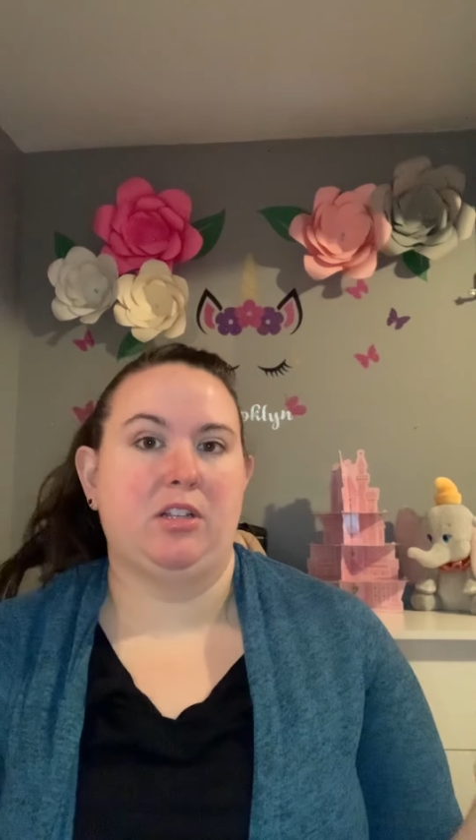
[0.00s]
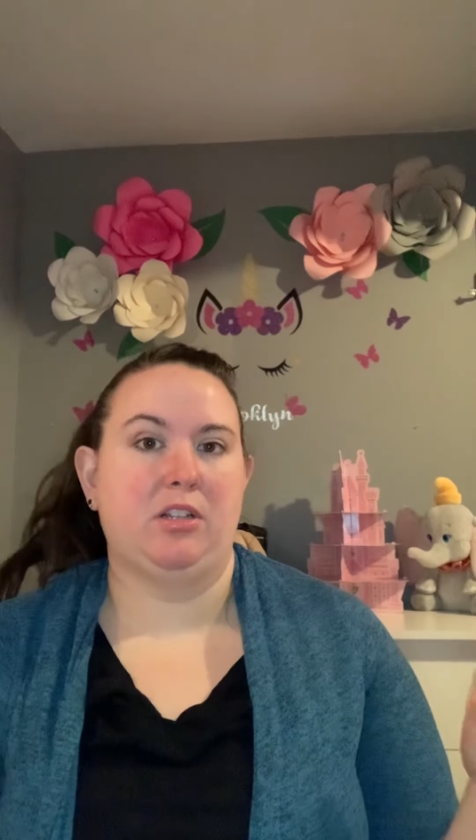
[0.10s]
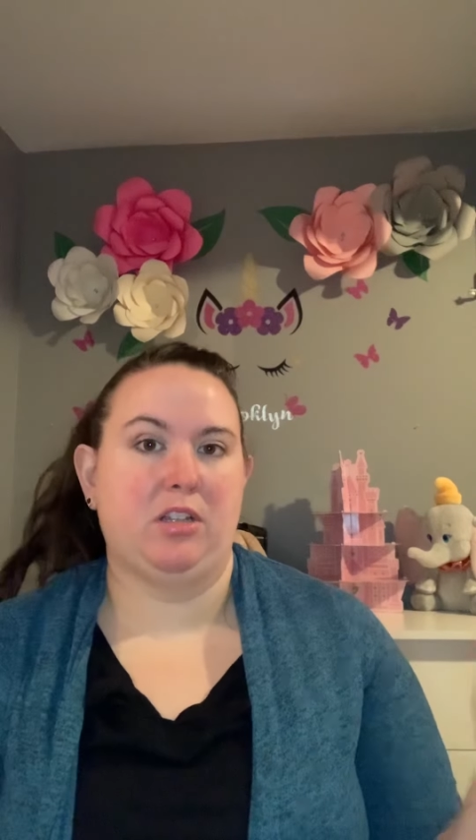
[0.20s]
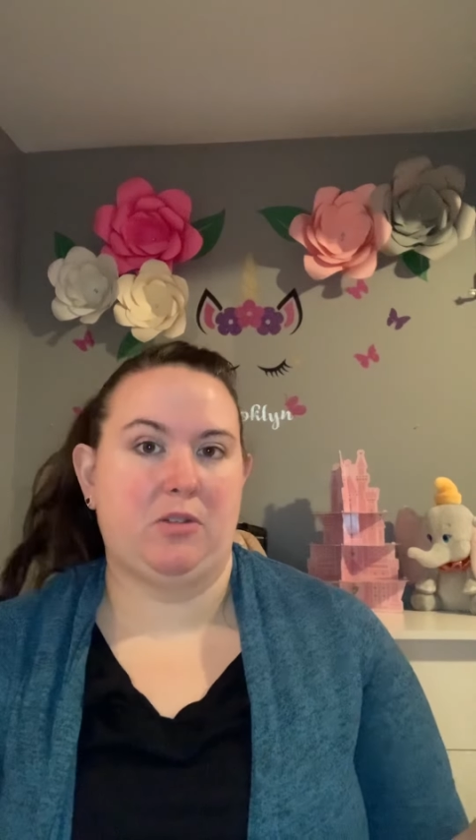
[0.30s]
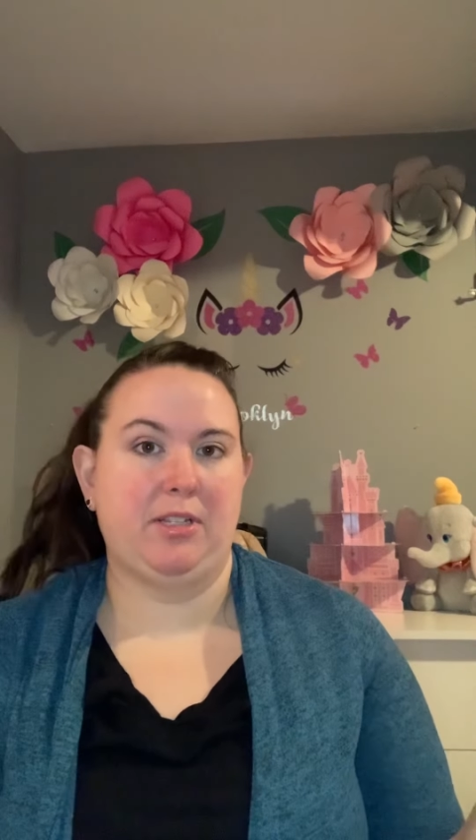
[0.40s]

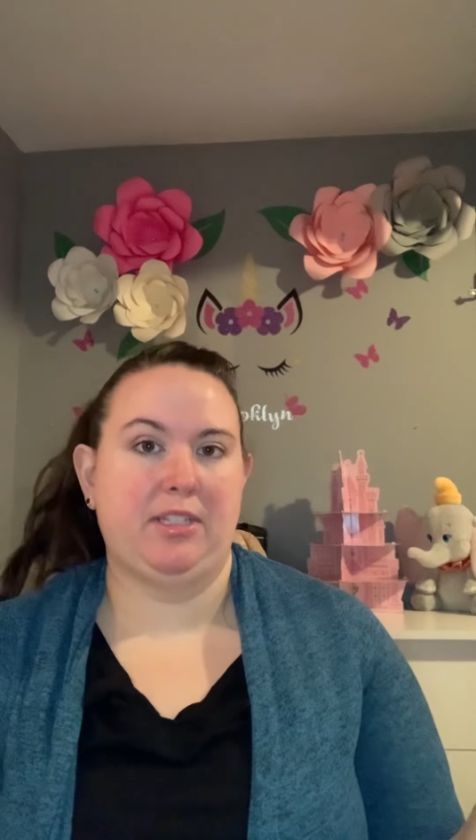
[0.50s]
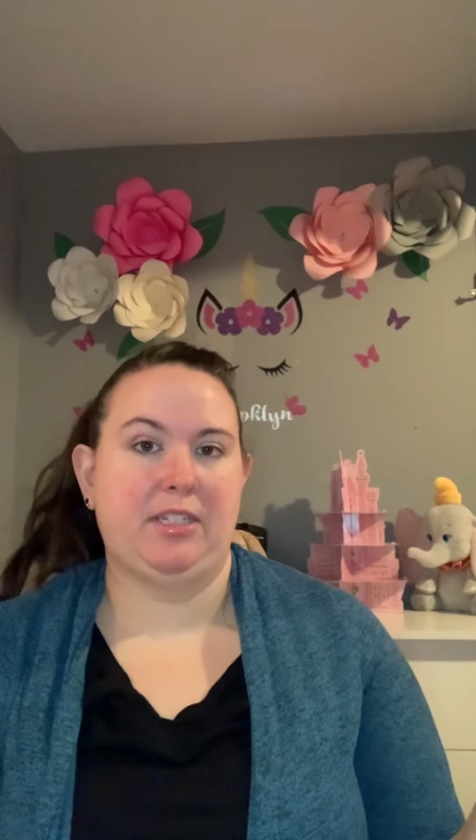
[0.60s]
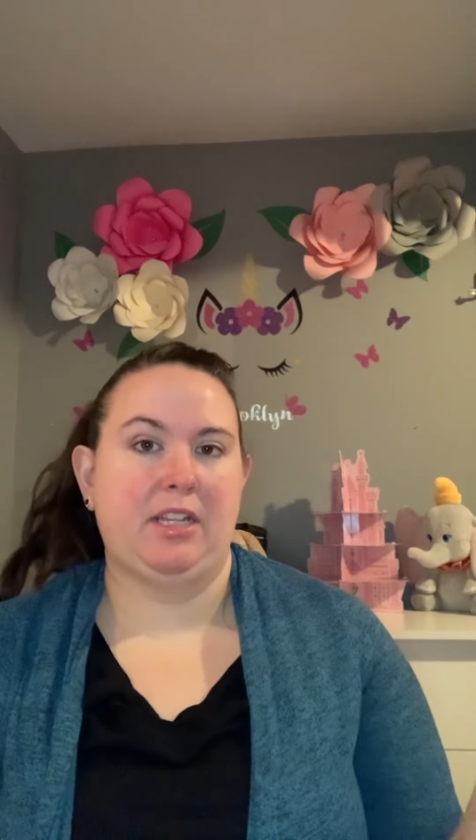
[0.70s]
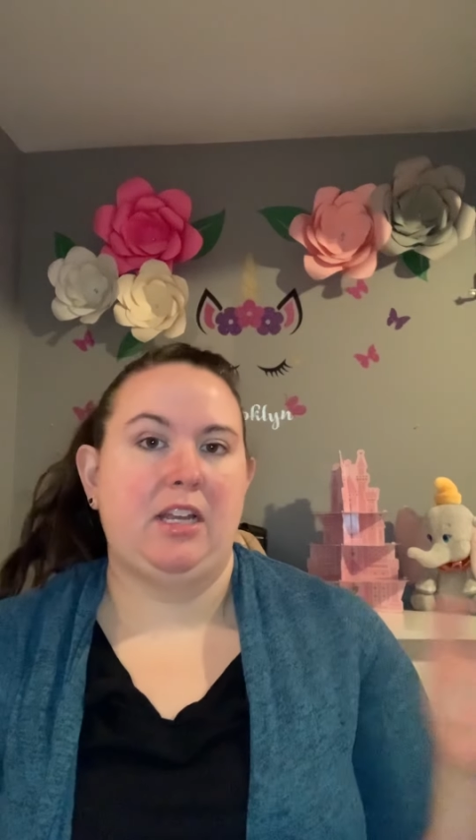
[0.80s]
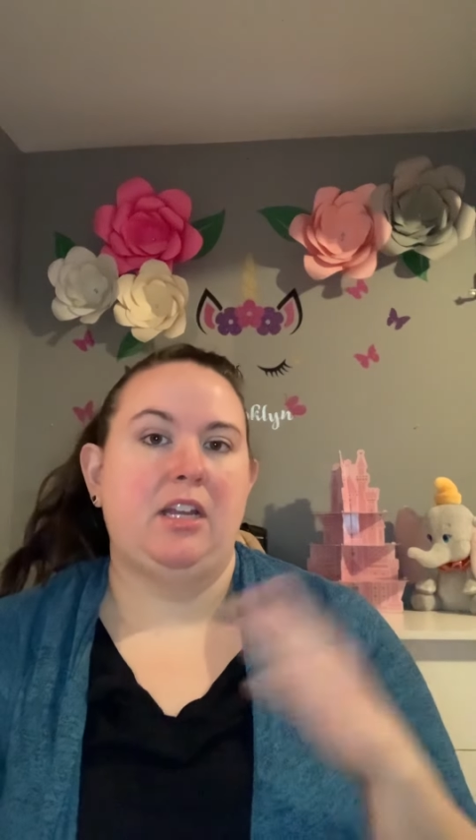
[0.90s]

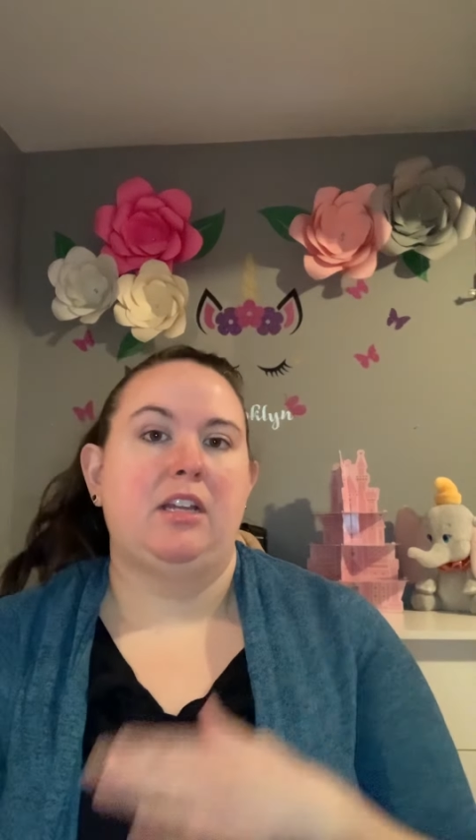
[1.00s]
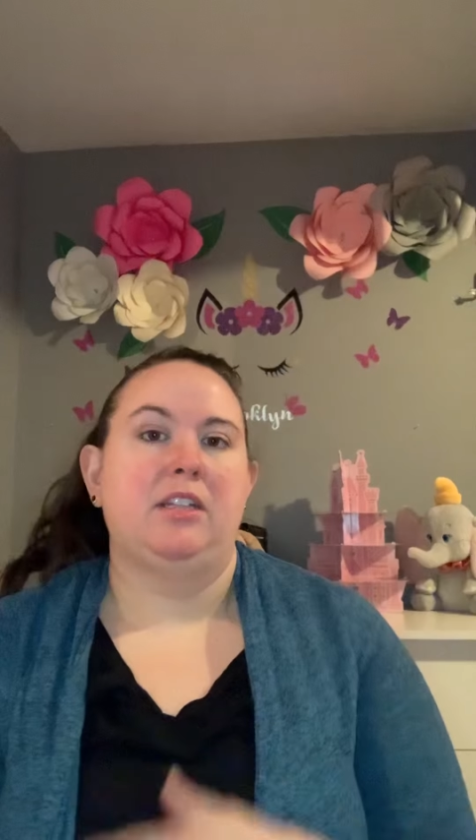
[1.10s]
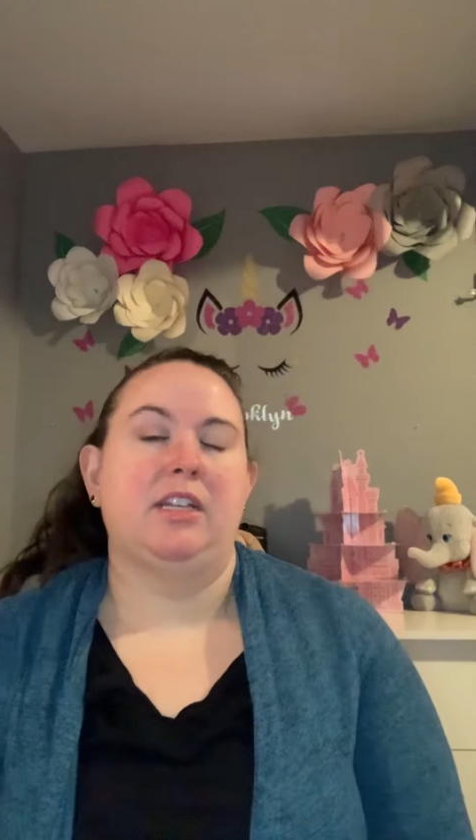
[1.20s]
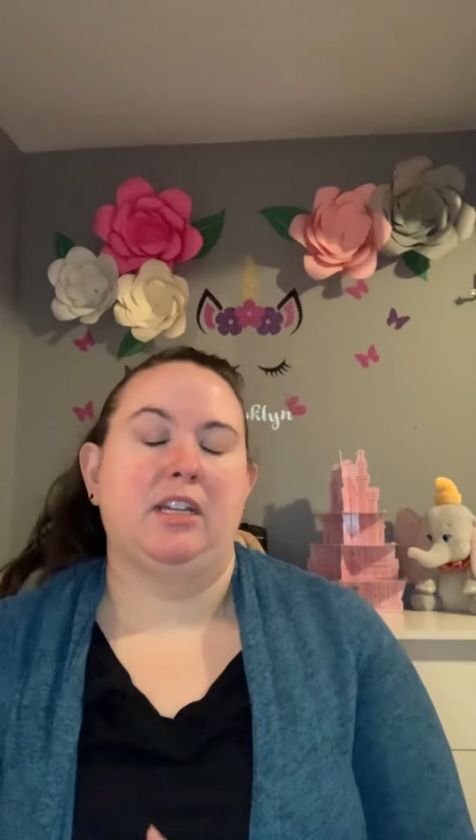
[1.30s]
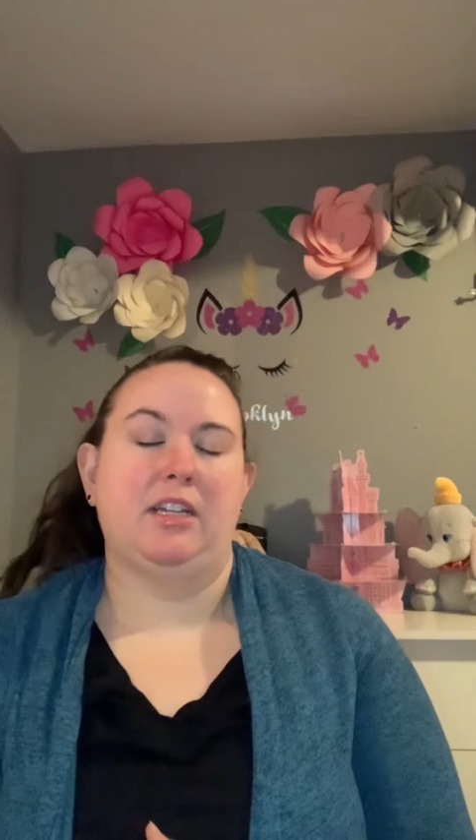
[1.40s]
lowest
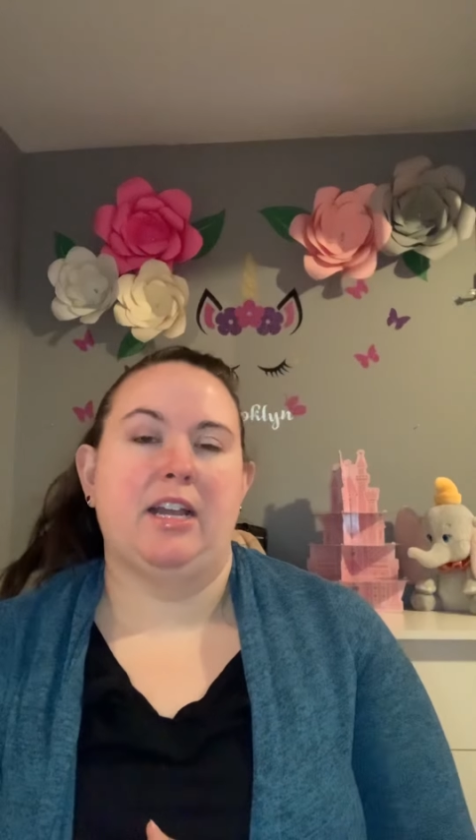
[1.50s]
to